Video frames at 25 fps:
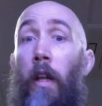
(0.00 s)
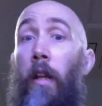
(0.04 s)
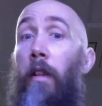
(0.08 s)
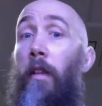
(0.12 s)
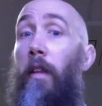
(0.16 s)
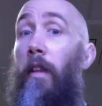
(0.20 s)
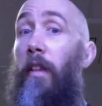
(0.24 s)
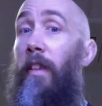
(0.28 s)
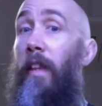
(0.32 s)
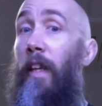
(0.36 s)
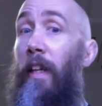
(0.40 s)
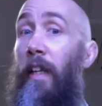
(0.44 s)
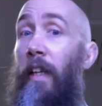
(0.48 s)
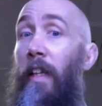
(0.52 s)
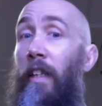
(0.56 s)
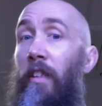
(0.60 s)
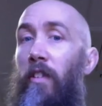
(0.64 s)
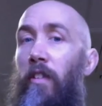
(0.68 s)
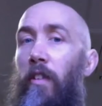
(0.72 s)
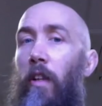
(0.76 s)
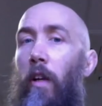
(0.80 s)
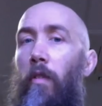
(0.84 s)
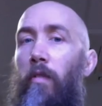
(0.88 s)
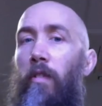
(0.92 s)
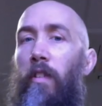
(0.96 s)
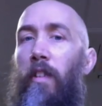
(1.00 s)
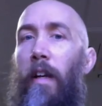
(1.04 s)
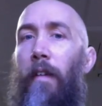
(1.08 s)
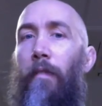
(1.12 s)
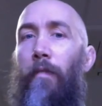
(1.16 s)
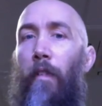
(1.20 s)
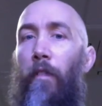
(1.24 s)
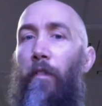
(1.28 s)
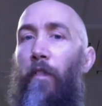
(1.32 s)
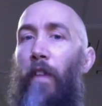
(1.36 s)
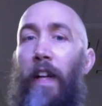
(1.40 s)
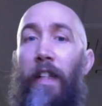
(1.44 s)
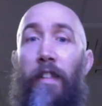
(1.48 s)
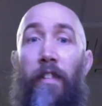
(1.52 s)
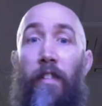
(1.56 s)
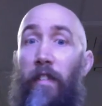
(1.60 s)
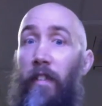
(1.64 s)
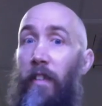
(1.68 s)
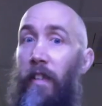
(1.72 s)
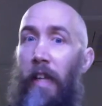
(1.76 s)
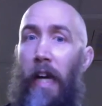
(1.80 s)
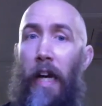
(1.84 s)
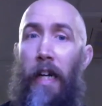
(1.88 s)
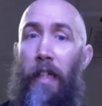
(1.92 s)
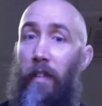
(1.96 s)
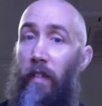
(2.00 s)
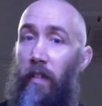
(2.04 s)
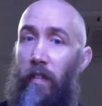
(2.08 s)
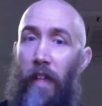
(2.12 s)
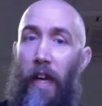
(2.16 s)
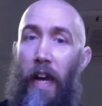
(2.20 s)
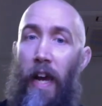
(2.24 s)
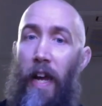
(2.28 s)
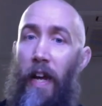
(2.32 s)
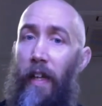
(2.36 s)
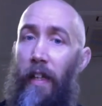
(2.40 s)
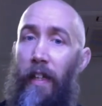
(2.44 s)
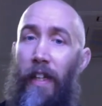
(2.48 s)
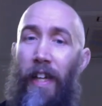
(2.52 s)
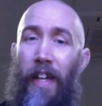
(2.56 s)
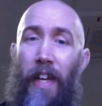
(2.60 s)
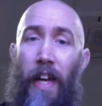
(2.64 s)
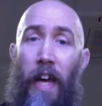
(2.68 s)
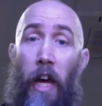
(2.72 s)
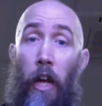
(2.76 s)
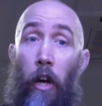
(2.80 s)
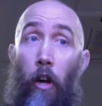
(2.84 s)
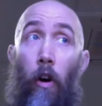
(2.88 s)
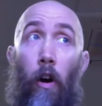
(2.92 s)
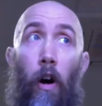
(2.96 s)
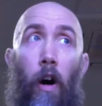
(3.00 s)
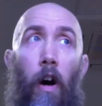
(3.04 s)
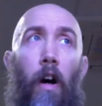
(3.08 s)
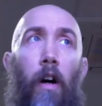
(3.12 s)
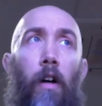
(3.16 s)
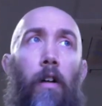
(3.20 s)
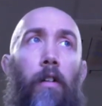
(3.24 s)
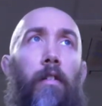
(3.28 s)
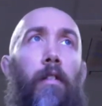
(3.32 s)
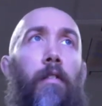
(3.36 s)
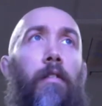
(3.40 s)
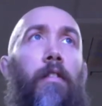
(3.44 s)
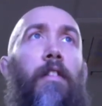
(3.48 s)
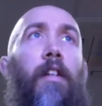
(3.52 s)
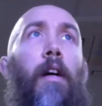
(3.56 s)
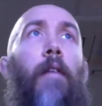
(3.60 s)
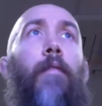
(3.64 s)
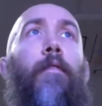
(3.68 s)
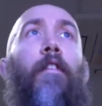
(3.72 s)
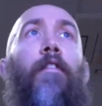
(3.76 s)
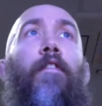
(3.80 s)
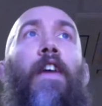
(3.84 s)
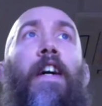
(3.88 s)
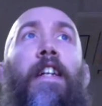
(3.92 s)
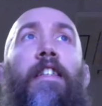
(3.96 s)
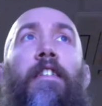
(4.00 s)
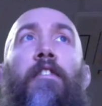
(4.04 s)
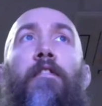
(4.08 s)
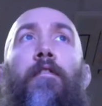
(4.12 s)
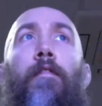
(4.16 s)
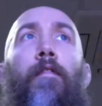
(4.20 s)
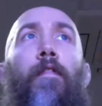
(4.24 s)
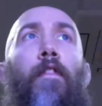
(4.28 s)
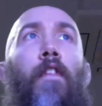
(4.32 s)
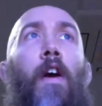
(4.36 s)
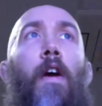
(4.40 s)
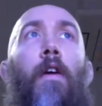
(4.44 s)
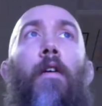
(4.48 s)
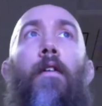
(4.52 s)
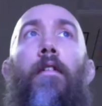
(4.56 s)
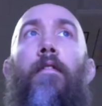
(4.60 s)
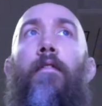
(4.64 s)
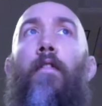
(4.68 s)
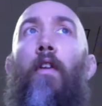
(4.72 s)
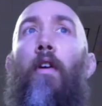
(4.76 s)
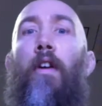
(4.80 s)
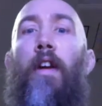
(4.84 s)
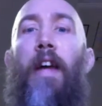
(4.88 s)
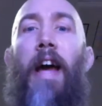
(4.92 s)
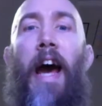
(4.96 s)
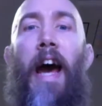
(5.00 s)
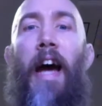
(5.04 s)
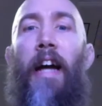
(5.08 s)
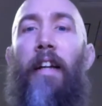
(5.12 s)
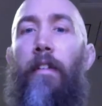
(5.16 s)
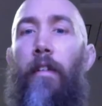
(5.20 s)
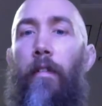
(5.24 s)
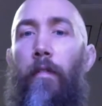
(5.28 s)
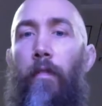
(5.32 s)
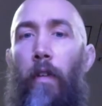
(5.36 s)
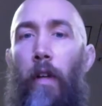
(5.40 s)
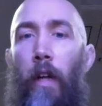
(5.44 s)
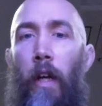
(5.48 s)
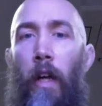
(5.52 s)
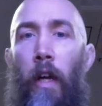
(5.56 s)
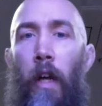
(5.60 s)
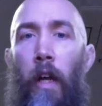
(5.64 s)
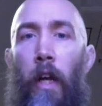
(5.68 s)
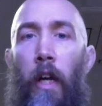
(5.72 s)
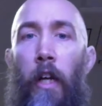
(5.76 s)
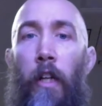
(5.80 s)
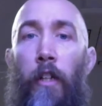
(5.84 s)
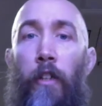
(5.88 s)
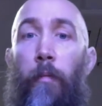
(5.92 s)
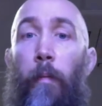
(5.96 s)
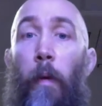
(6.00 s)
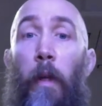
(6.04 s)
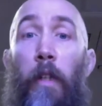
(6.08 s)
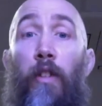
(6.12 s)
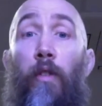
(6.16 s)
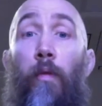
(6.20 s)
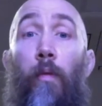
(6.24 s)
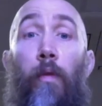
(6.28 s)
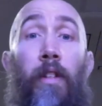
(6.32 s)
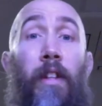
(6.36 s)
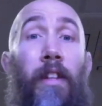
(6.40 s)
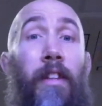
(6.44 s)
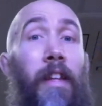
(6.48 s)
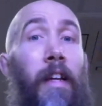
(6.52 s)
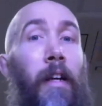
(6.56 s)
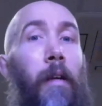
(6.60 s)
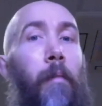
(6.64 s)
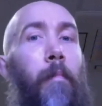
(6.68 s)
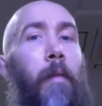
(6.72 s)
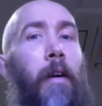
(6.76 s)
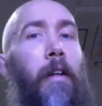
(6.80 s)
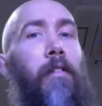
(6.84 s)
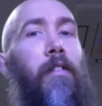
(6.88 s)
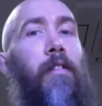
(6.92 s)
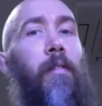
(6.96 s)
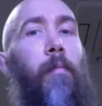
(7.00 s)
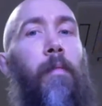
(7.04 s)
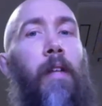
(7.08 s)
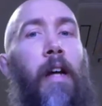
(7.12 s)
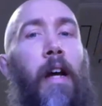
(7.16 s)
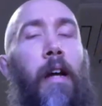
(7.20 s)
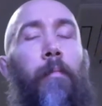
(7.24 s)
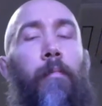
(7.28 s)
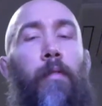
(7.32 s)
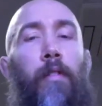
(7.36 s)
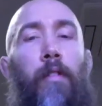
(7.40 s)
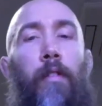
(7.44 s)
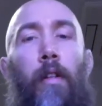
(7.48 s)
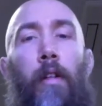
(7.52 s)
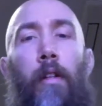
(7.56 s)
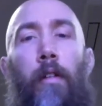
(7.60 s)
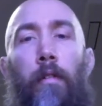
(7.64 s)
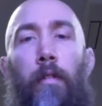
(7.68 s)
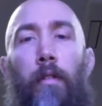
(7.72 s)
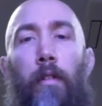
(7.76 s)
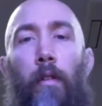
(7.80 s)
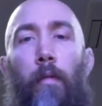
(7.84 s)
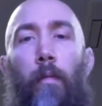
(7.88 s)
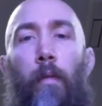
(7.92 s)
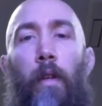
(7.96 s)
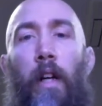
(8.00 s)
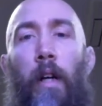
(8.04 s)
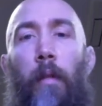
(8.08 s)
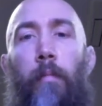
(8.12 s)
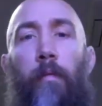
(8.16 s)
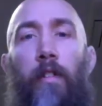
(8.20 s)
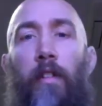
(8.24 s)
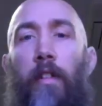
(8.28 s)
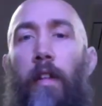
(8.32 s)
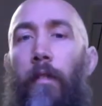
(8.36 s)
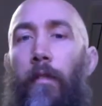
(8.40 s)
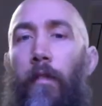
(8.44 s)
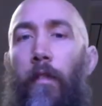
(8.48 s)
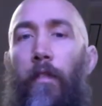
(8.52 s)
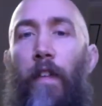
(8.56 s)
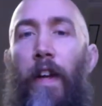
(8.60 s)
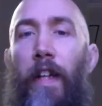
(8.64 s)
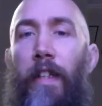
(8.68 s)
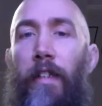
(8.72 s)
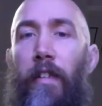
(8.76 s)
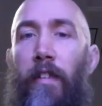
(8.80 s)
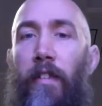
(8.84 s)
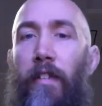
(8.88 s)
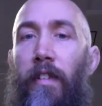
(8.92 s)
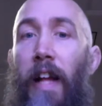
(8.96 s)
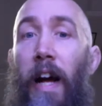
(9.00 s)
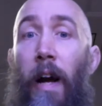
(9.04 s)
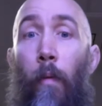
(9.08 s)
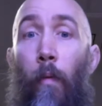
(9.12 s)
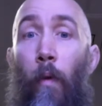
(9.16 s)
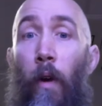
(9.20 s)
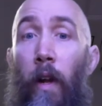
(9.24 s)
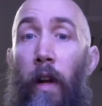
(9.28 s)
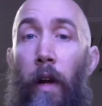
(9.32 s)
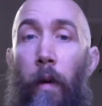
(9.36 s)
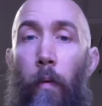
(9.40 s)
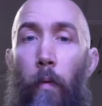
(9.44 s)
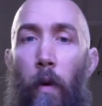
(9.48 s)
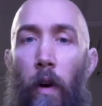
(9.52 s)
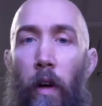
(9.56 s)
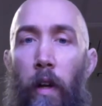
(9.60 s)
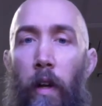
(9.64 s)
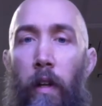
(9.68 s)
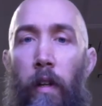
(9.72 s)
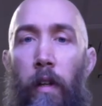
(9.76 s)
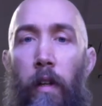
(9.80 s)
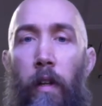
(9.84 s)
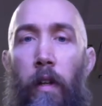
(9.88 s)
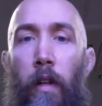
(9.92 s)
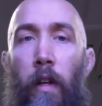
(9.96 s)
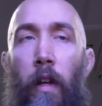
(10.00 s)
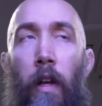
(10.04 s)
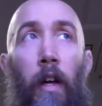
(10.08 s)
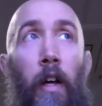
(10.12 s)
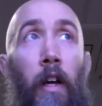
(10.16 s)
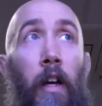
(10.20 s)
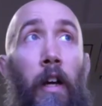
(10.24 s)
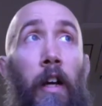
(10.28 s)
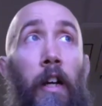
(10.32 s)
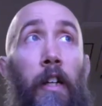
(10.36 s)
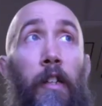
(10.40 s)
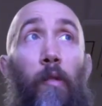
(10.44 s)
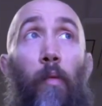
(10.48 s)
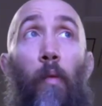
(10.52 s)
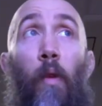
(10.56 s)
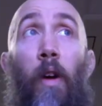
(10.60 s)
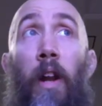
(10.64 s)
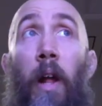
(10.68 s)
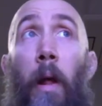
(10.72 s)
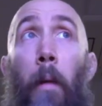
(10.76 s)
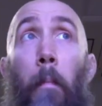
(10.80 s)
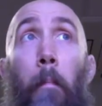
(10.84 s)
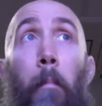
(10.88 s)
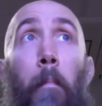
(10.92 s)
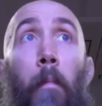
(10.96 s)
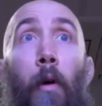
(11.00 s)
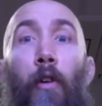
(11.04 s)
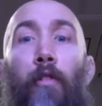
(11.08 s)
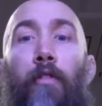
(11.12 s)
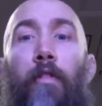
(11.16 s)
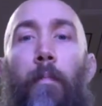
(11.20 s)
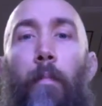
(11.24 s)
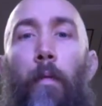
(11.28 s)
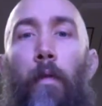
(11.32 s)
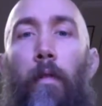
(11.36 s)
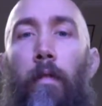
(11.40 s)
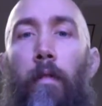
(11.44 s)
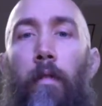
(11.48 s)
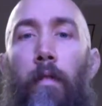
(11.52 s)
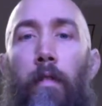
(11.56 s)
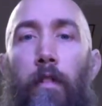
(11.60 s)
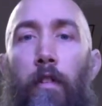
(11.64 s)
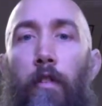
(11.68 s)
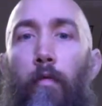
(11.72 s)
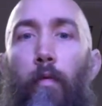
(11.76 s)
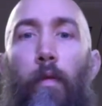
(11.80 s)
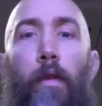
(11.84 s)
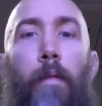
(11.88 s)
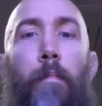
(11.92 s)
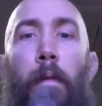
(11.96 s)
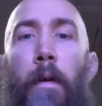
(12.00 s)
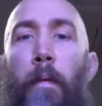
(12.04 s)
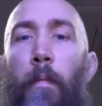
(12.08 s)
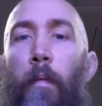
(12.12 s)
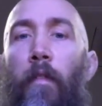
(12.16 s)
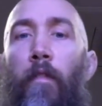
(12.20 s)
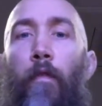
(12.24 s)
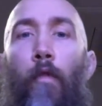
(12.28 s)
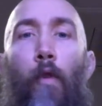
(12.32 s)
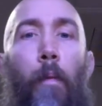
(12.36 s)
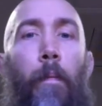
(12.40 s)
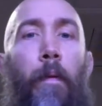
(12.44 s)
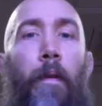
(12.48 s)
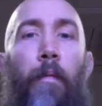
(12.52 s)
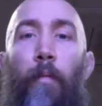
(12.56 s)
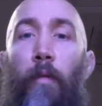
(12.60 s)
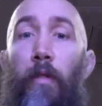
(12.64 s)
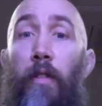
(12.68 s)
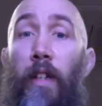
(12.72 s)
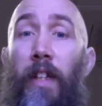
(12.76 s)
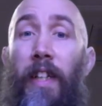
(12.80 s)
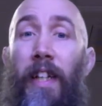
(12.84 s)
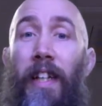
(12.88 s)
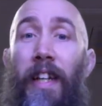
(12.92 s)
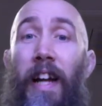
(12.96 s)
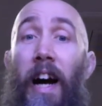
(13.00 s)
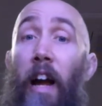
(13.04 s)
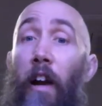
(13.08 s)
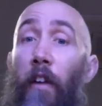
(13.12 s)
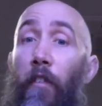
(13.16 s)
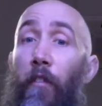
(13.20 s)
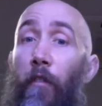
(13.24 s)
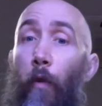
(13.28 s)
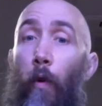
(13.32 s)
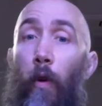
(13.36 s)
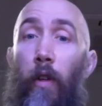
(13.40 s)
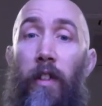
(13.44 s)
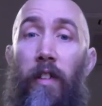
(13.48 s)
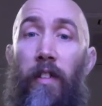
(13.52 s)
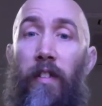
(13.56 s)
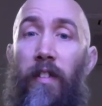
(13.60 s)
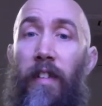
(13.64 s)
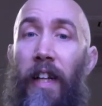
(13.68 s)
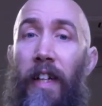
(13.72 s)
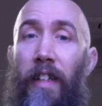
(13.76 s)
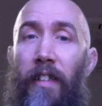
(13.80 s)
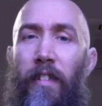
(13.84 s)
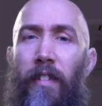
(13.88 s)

The thing is, though, self-defense is not static at all. Self-defense is very, very active, especially when you think about sometimes when it comes to self-defense, it's not one-on-one. It's one on multiple. It's 3 people, 4 people. You cannot afford to stand